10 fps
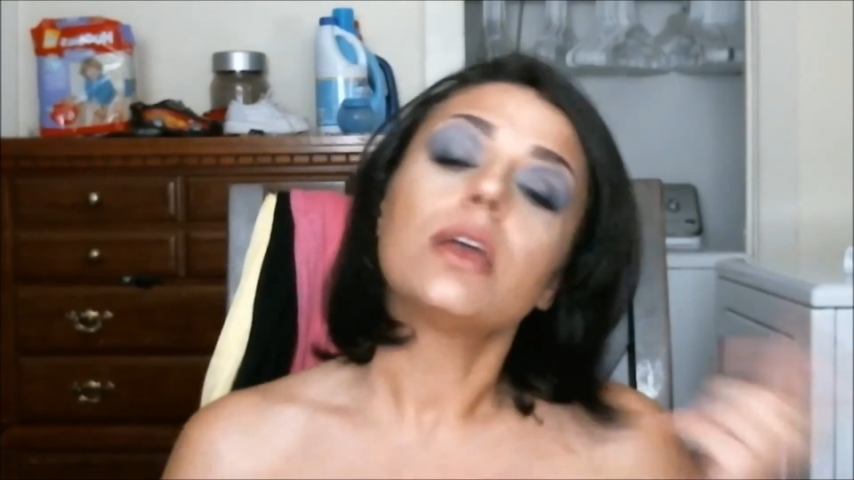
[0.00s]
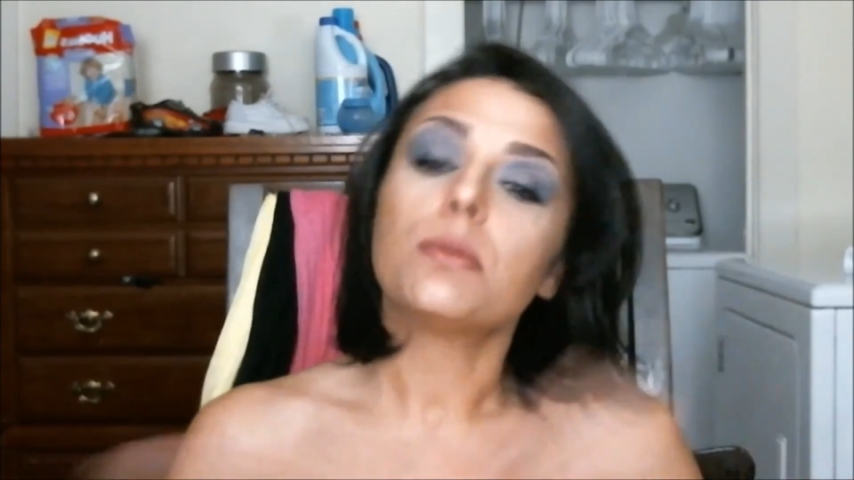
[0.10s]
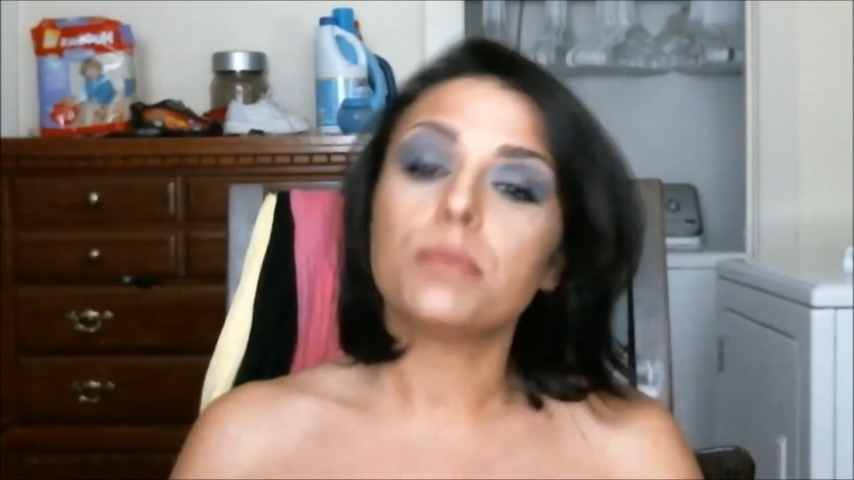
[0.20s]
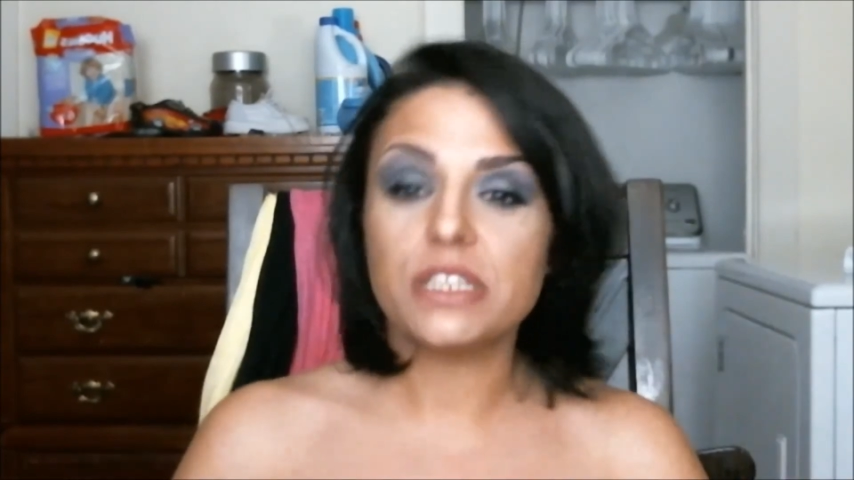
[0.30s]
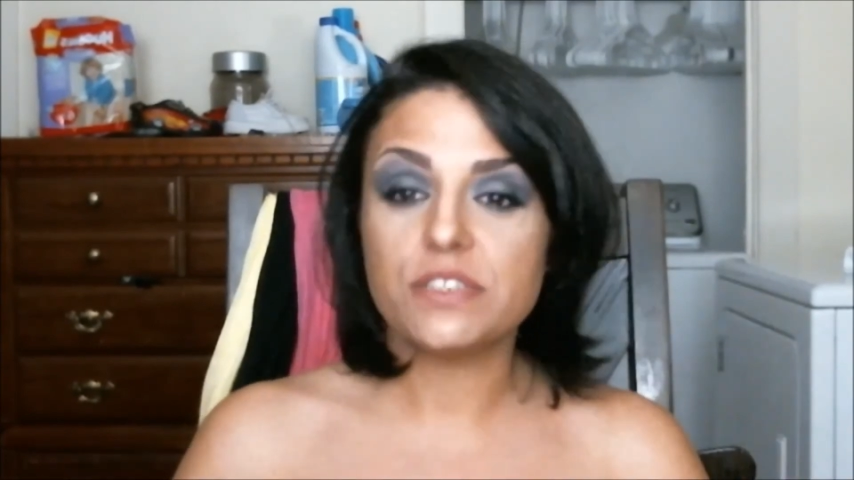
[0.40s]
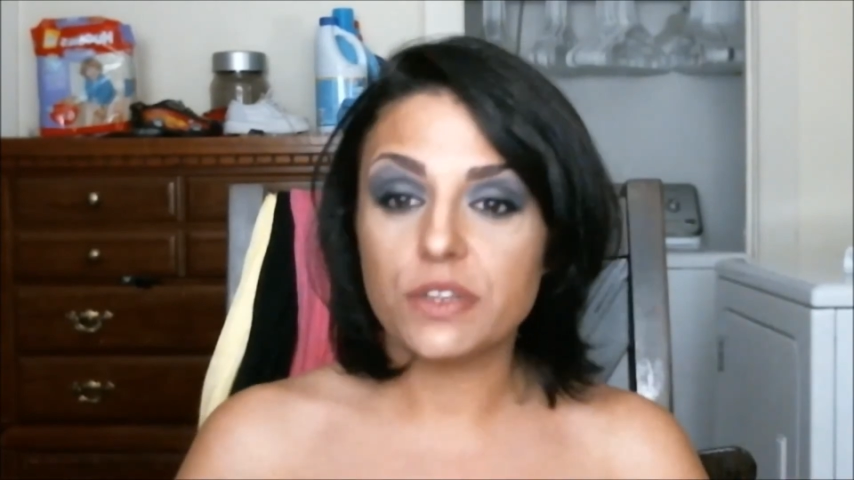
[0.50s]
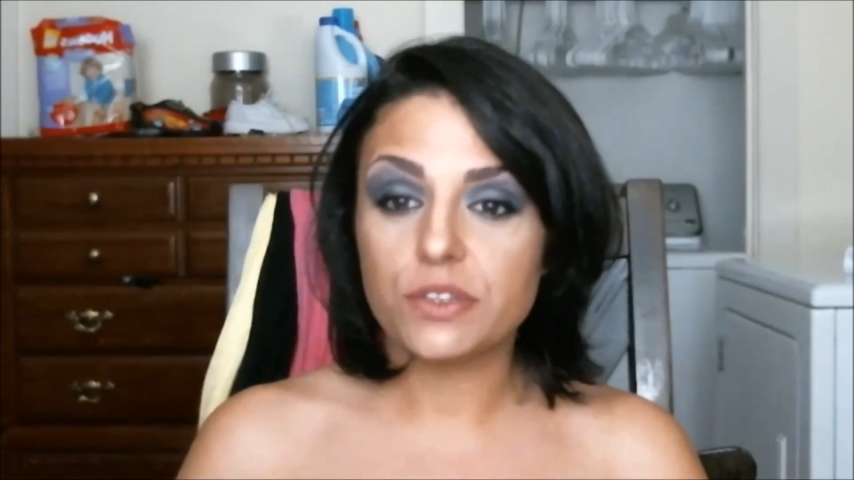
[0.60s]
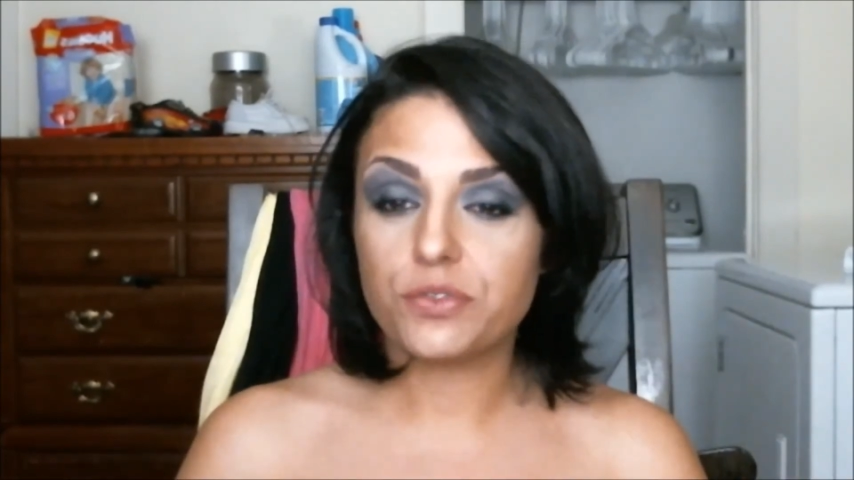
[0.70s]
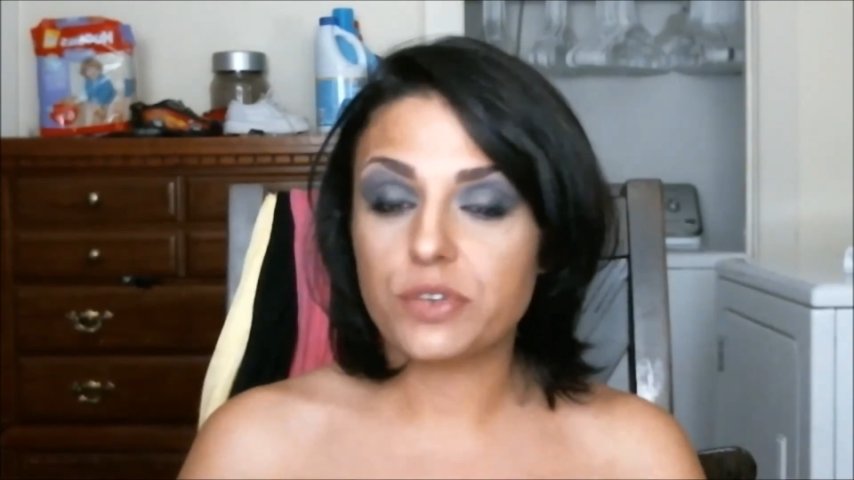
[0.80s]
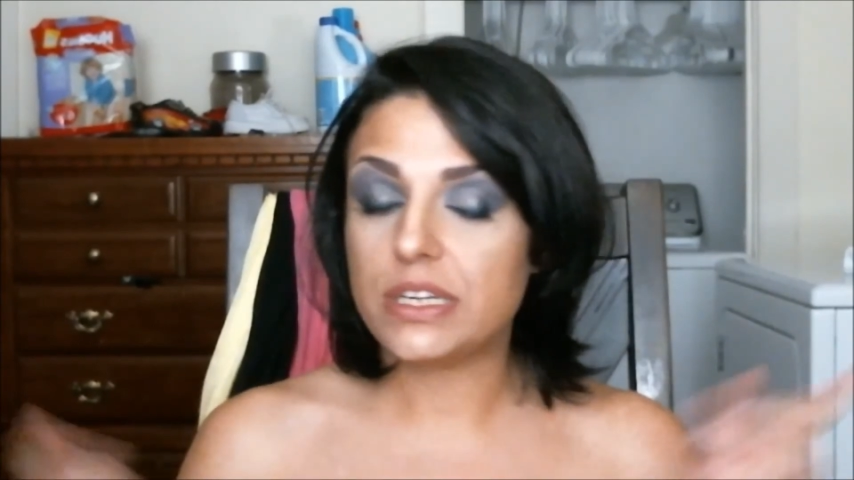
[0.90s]
please feel
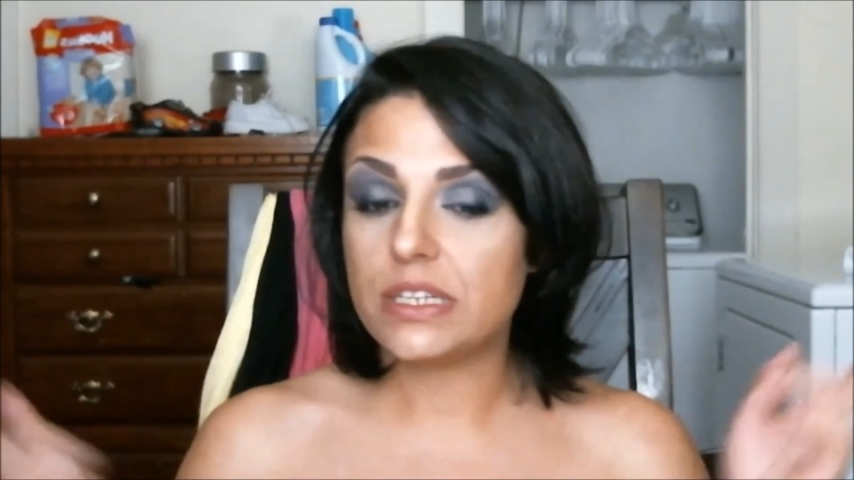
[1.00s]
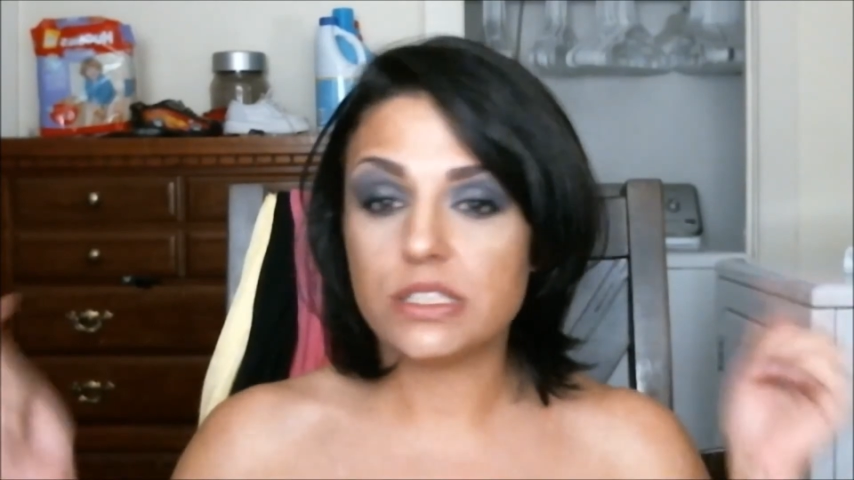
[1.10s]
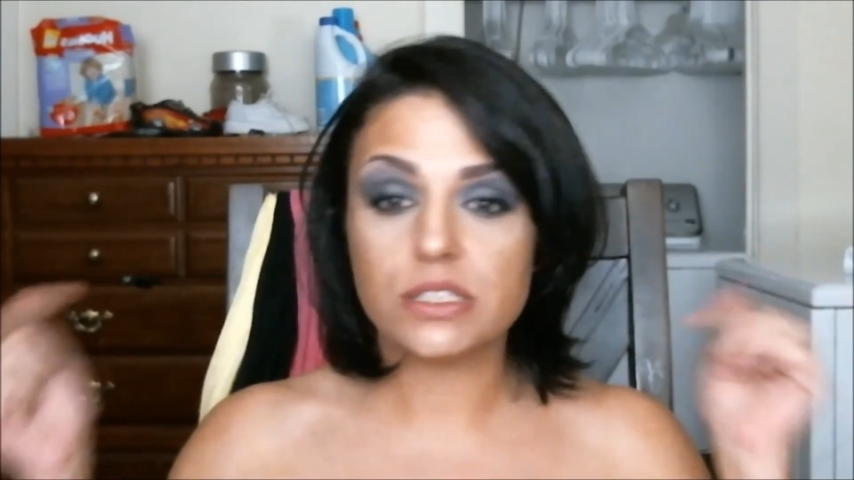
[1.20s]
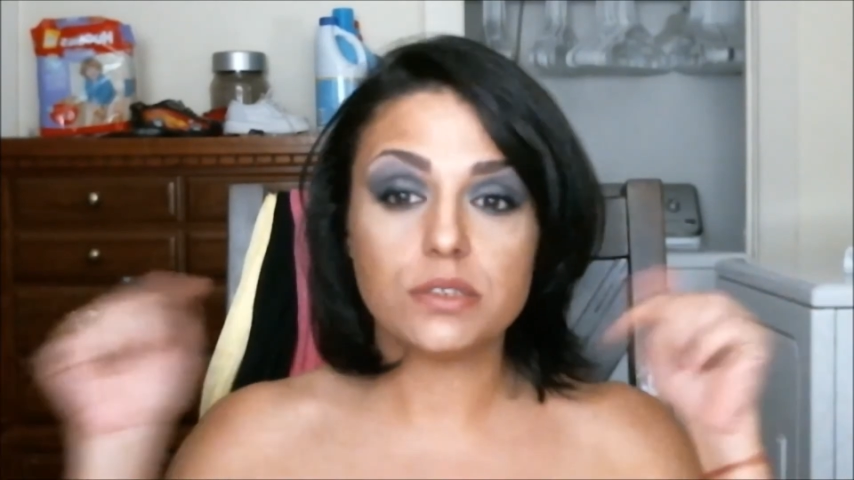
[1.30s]
free to